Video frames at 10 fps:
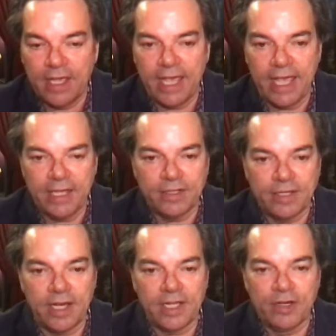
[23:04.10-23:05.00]
And
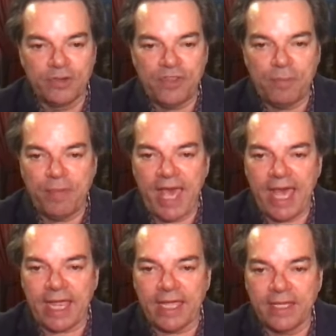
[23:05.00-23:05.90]
uh, here's the
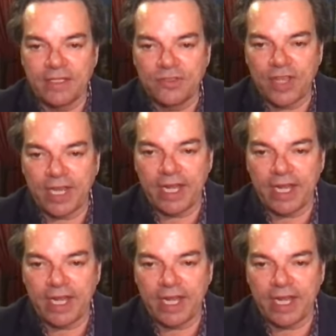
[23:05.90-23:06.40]
back. Check